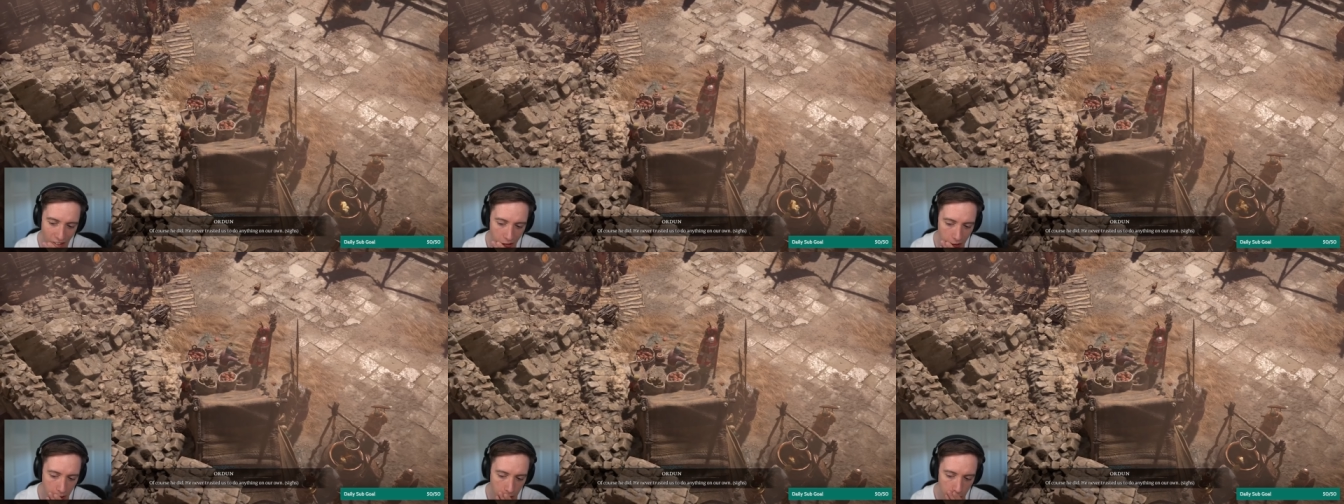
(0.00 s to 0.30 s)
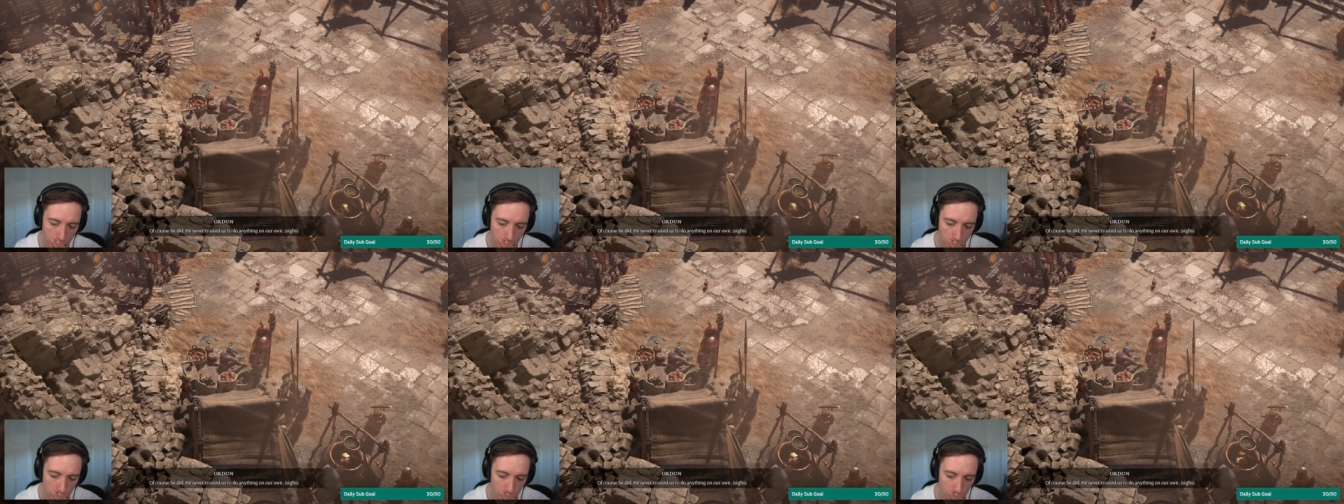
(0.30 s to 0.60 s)
He
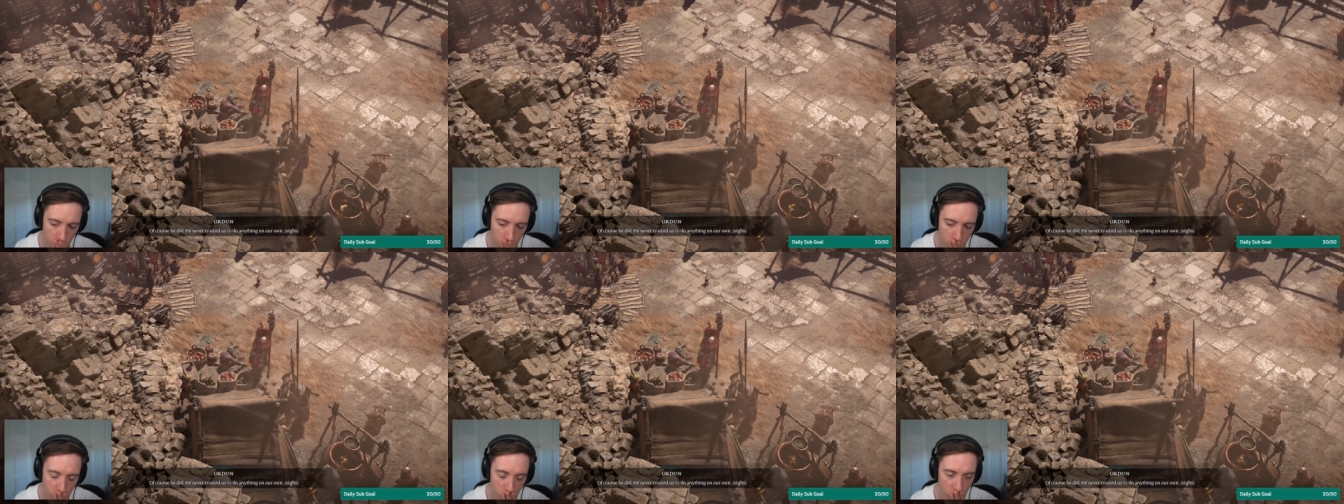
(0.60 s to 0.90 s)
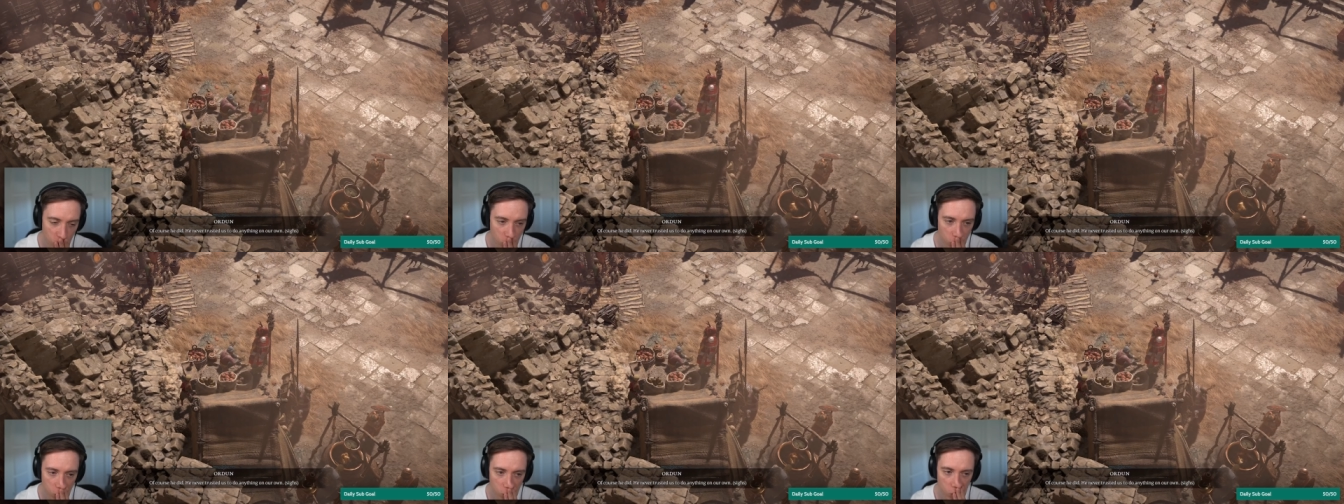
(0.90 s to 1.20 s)
never
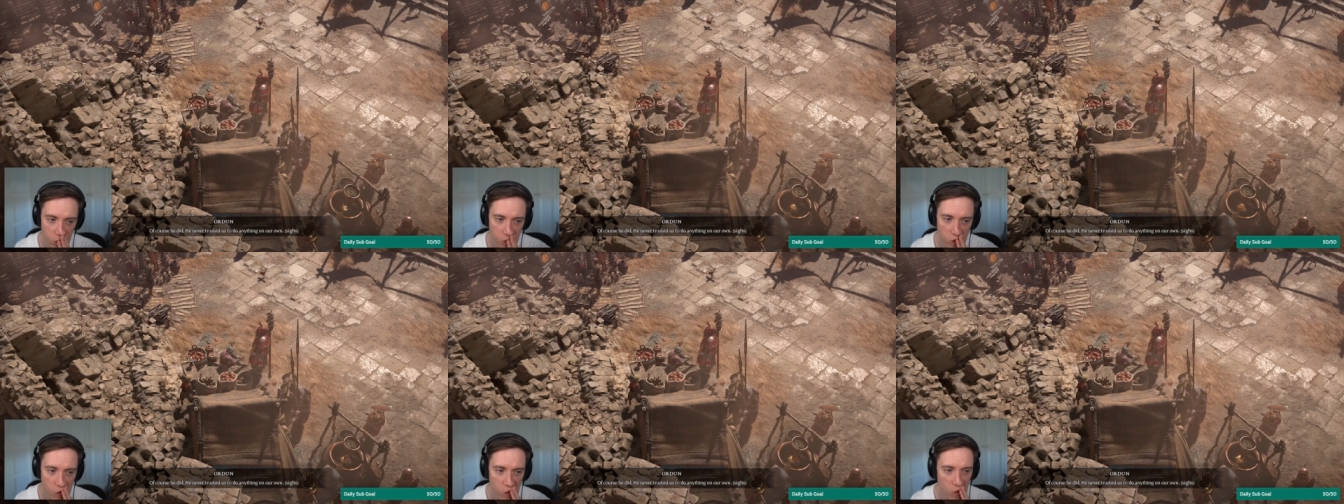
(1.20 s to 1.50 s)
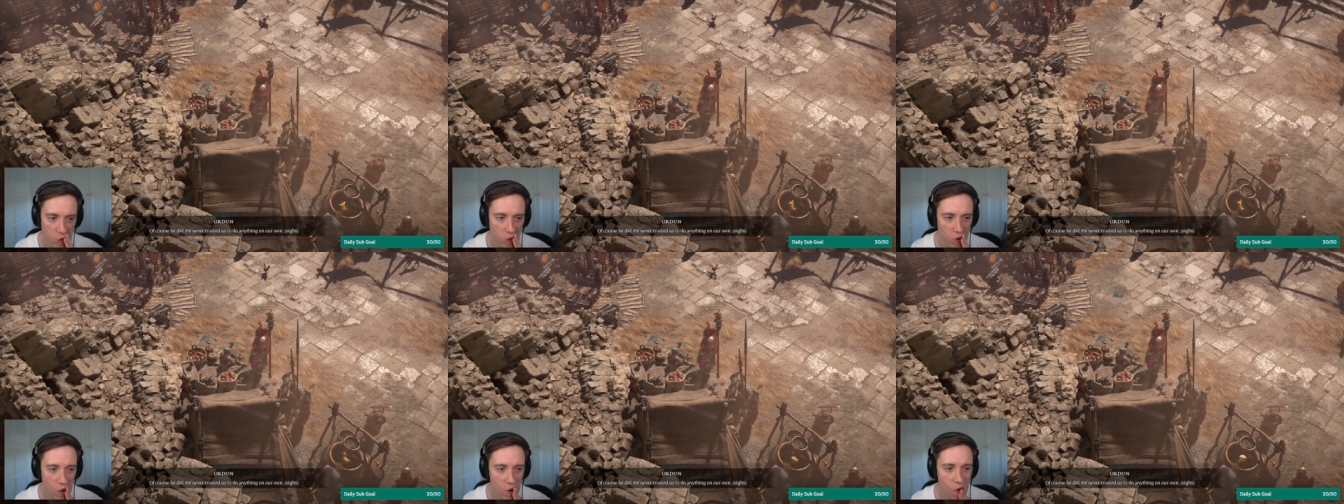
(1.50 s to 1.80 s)
trusted us to do
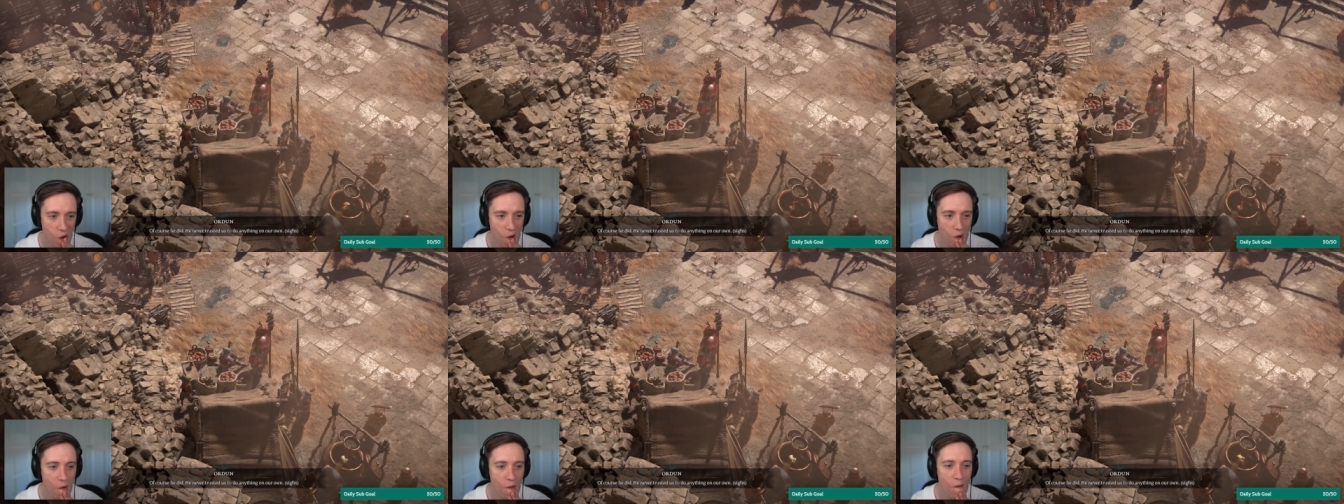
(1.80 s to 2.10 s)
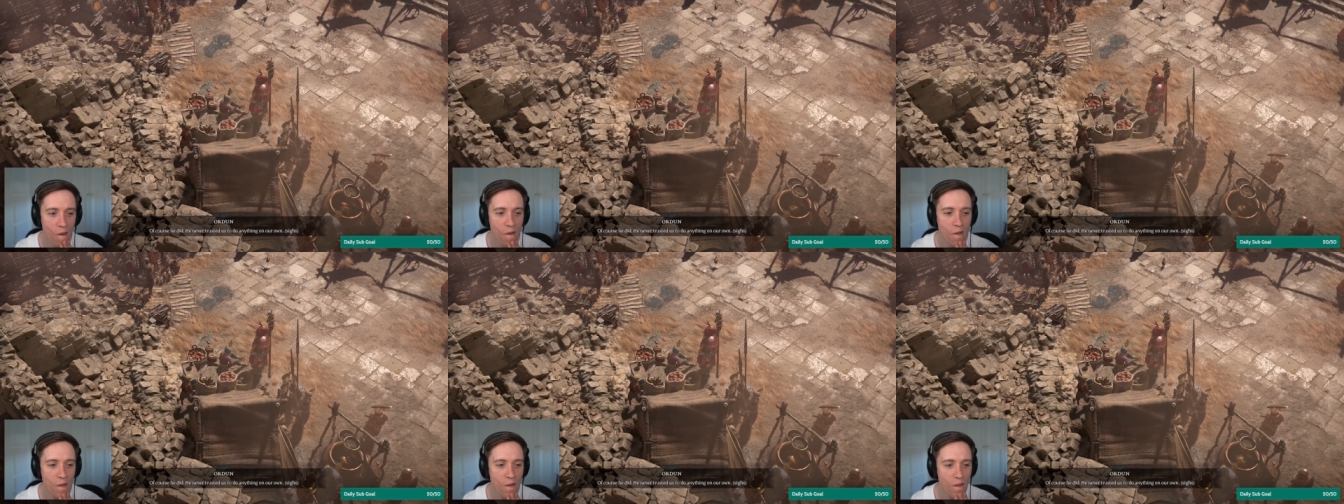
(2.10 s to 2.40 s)

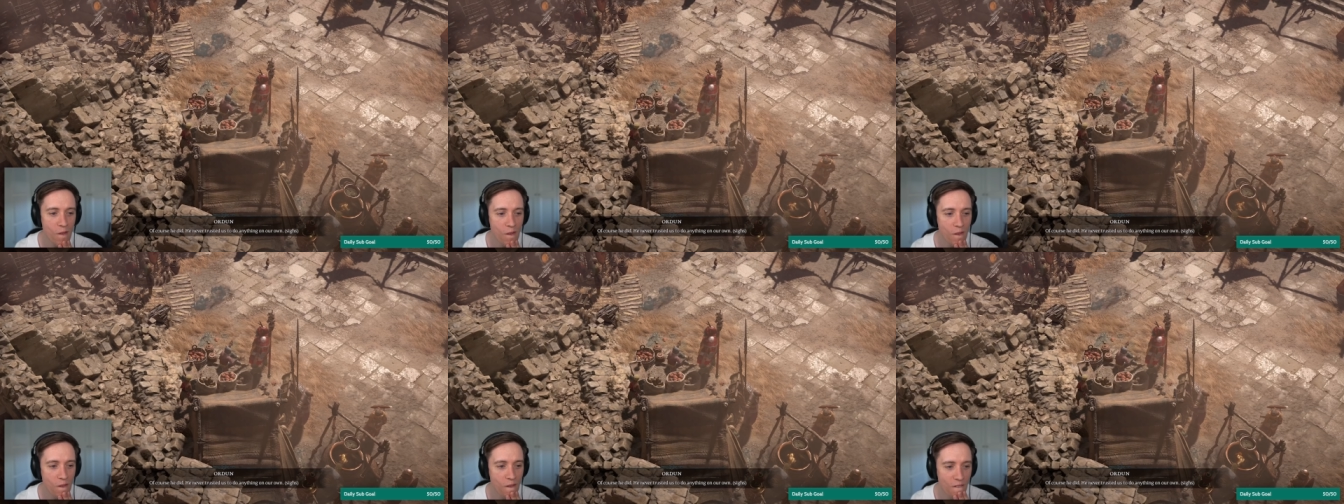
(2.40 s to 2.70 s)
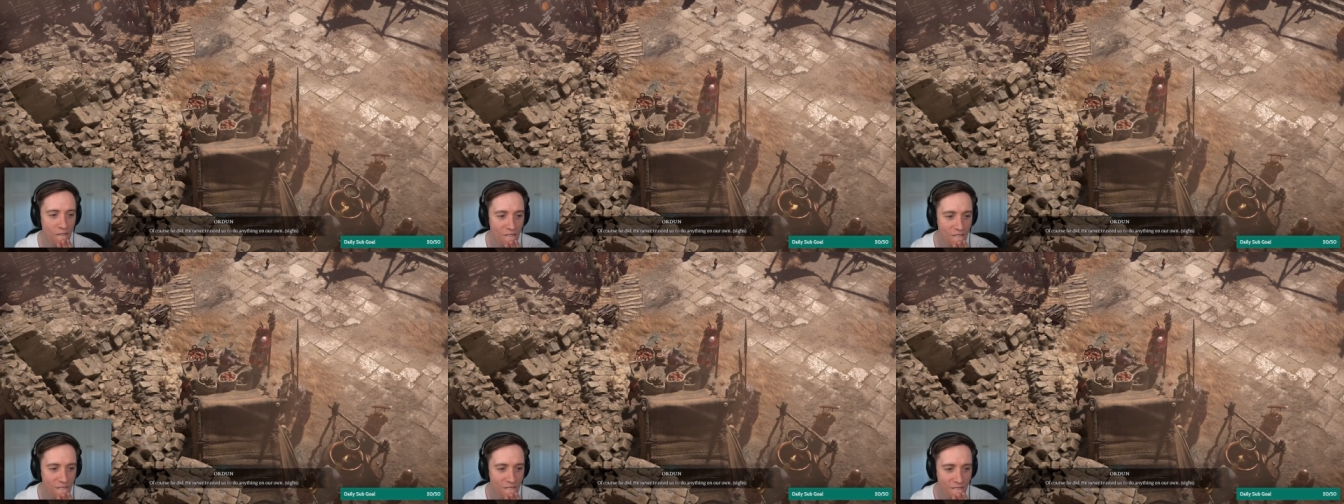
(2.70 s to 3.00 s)
anything on our
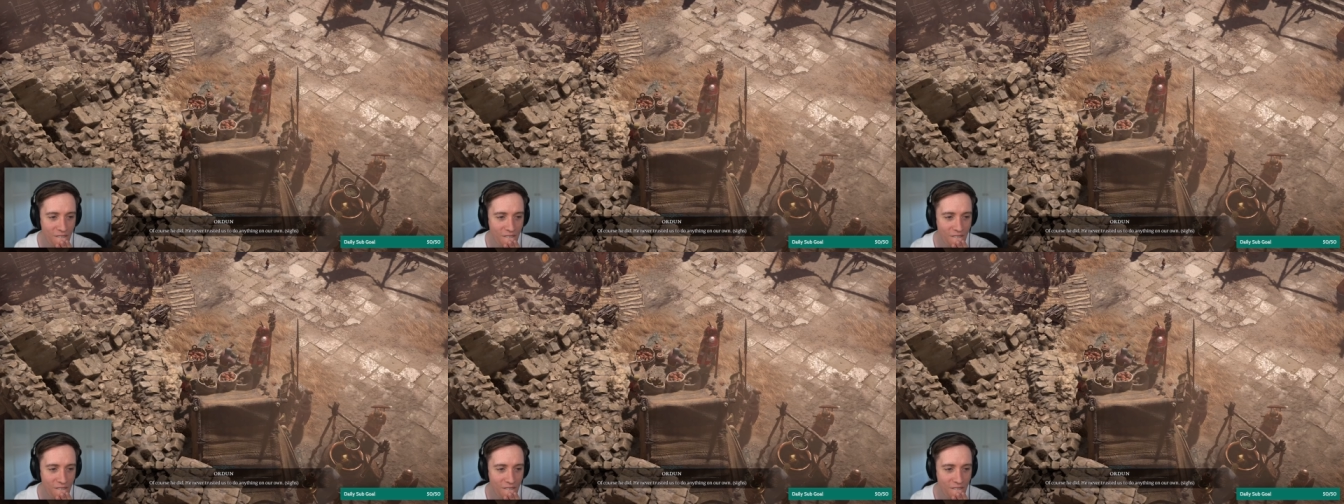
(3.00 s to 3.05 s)
own.